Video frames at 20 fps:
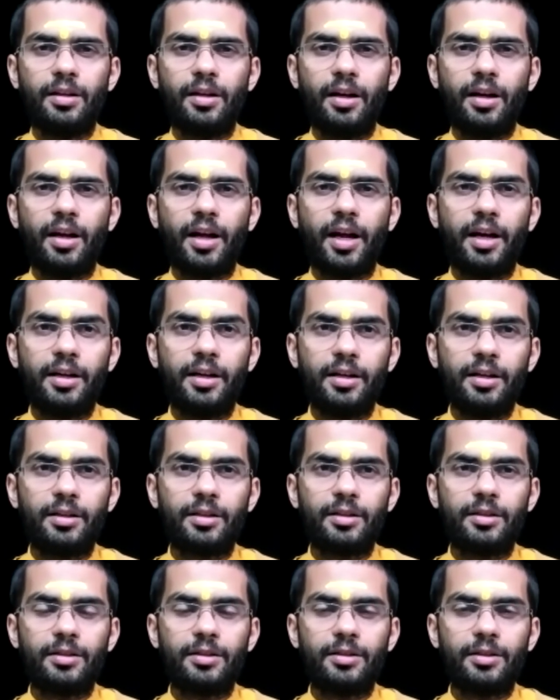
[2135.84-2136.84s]
And
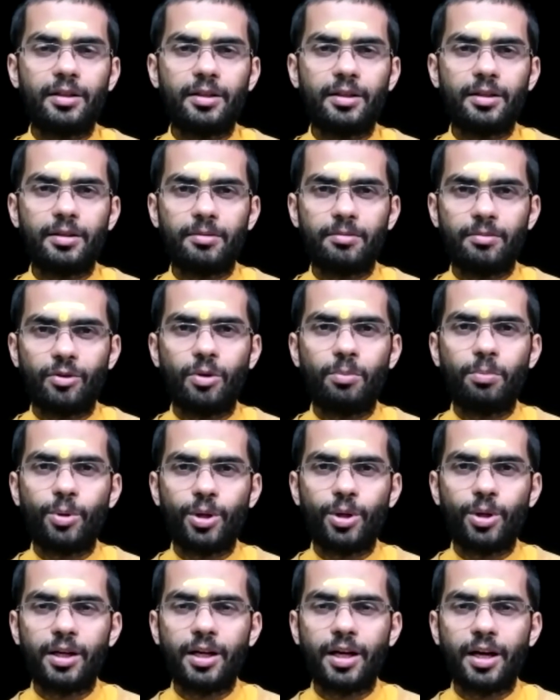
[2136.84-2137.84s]
the
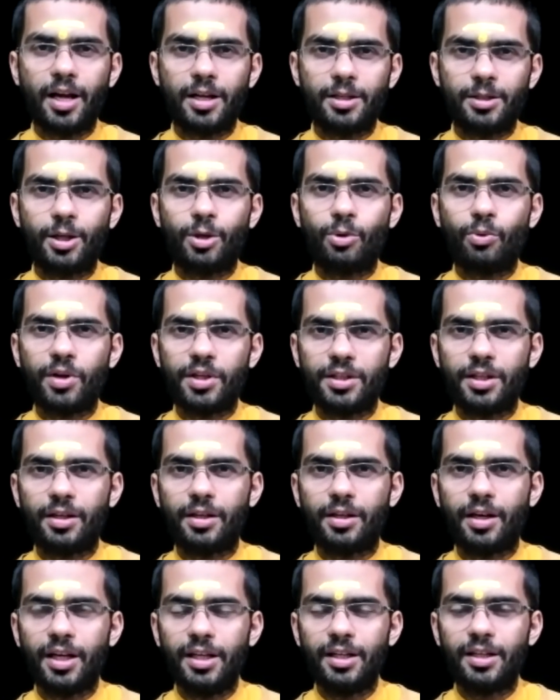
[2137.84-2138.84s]
opponent had asked a question,
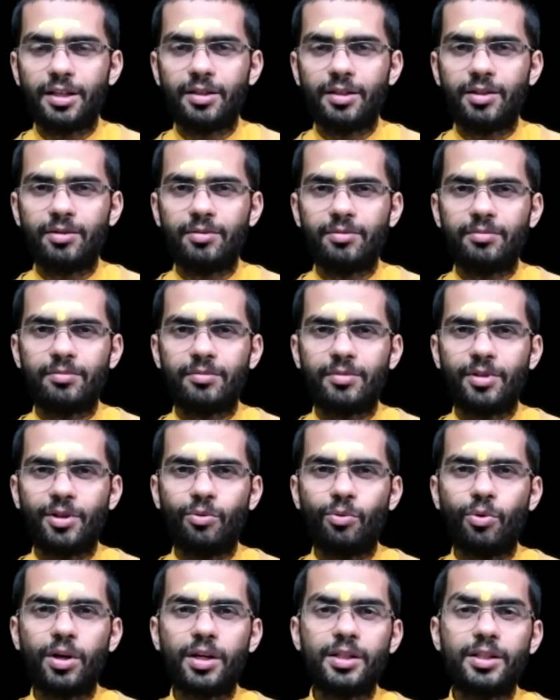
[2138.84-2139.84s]
right?
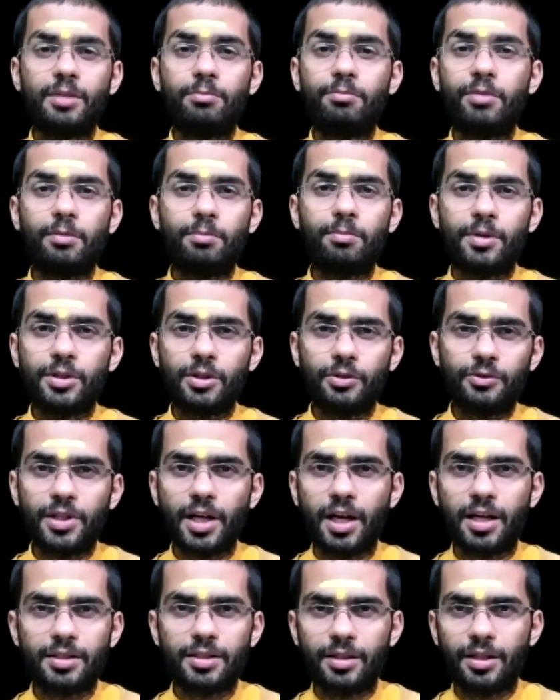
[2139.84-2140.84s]
What is the purpose of
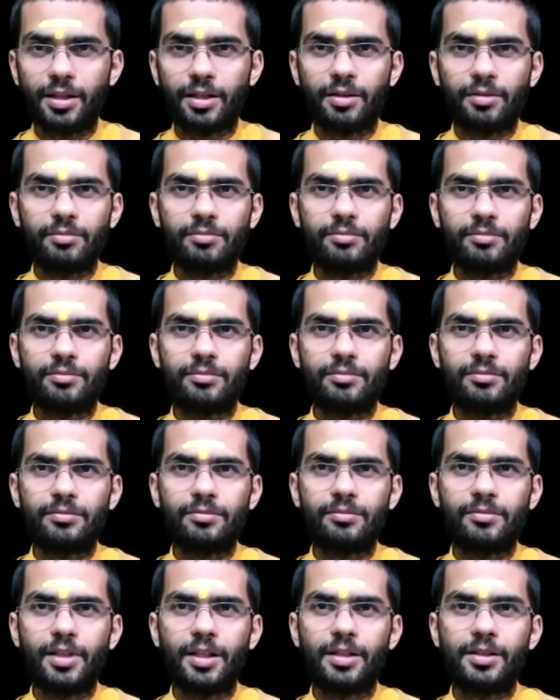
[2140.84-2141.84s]
Shastra?
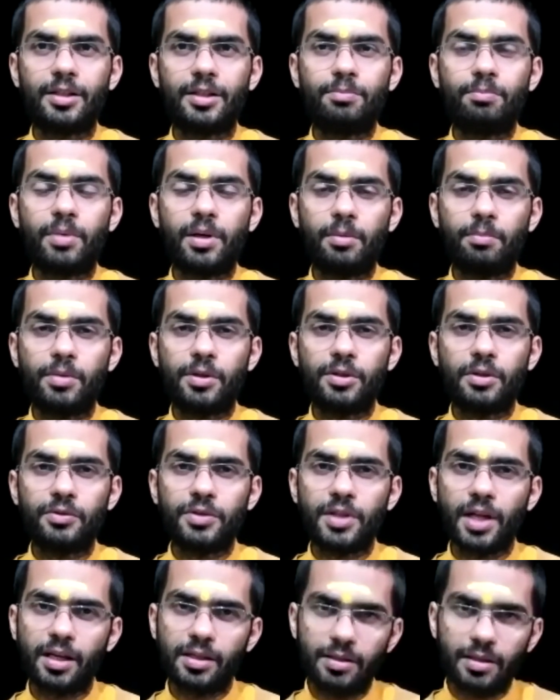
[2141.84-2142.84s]
He says, purpose of
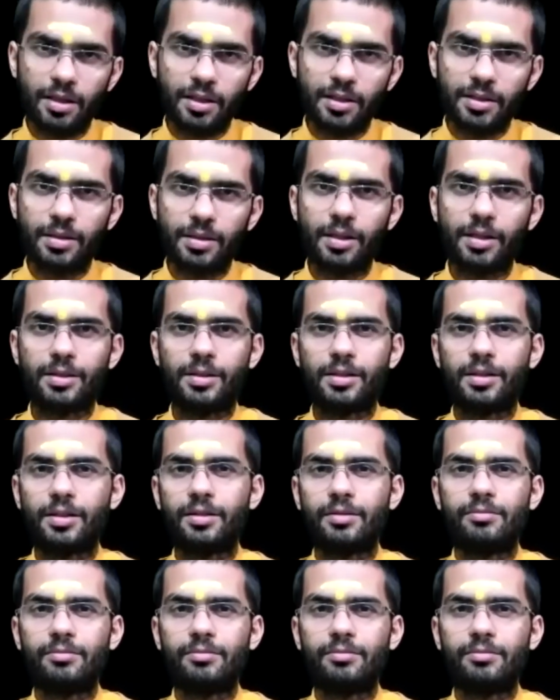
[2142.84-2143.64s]
Shastra is this.